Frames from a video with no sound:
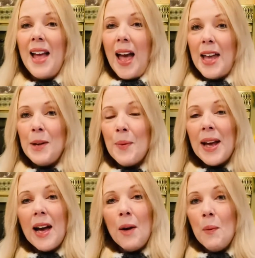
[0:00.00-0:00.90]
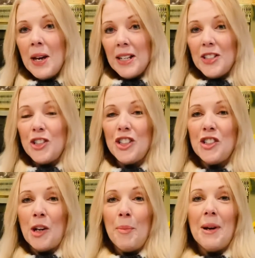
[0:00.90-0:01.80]
Anyway, I wanted to just
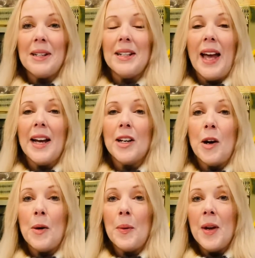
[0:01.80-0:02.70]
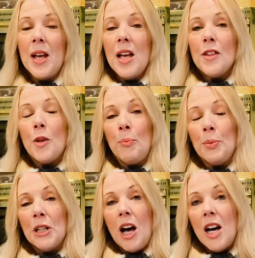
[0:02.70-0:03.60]
jump on and echo the
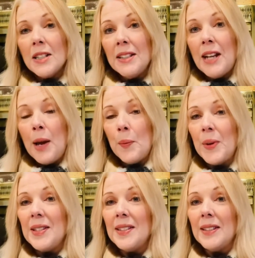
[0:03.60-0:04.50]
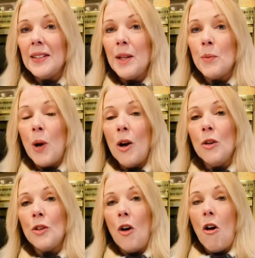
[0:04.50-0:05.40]
blog that I recently
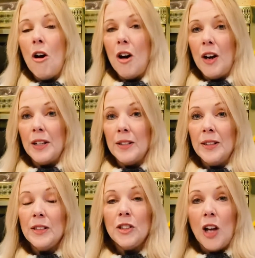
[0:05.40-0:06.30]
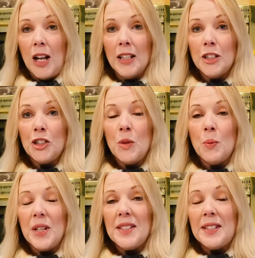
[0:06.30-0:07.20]
wrote on knowledge and
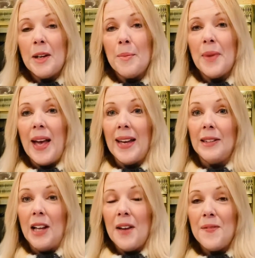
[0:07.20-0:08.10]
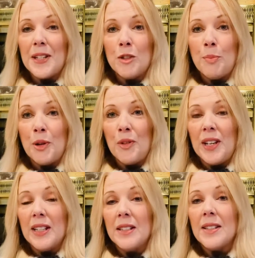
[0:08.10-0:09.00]
wisdom and life
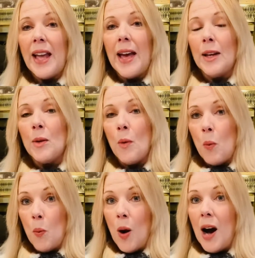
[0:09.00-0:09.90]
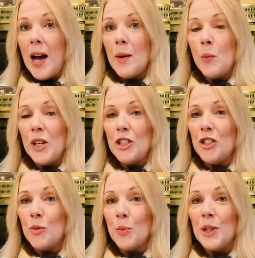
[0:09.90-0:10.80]
experience and why we
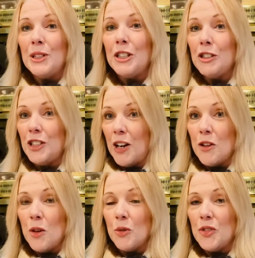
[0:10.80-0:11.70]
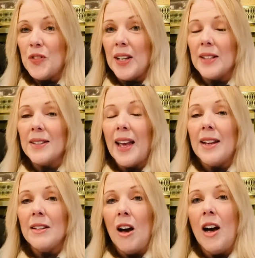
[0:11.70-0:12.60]
should really share those things
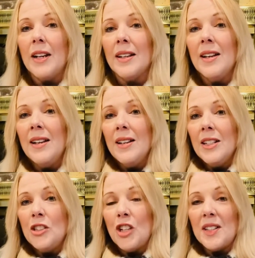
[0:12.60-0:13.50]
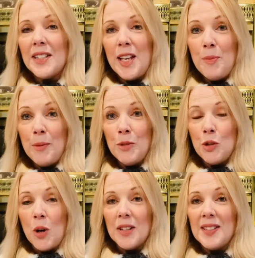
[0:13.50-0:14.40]
and not just keep them
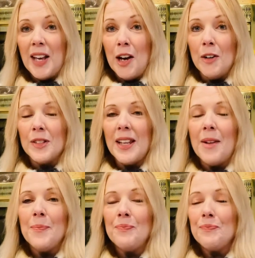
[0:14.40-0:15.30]
to ourselves. And